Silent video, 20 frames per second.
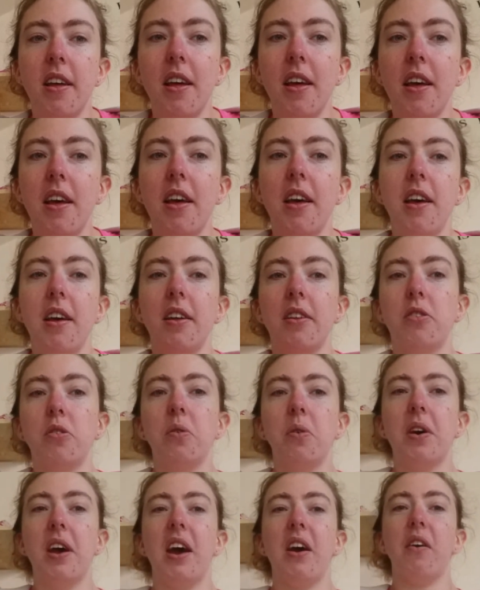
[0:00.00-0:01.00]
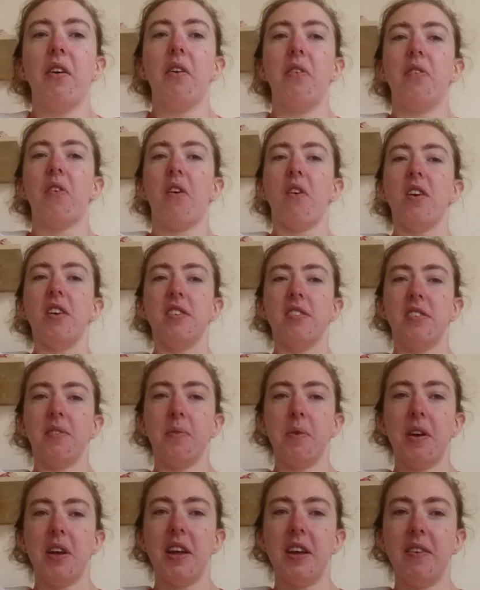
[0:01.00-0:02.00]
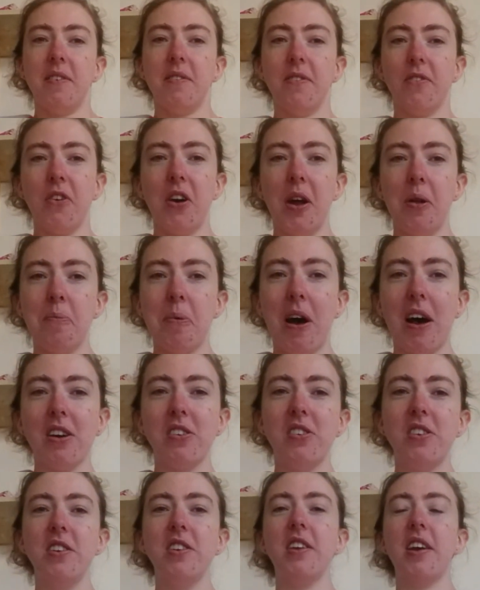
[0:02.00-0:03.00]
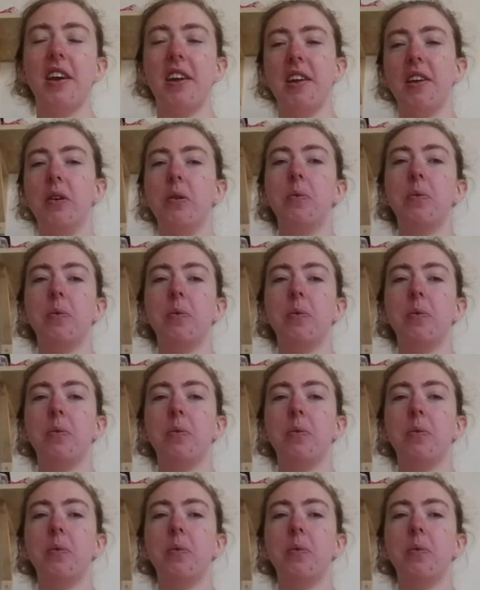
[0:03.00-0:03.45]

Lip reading: with great passion, and he was often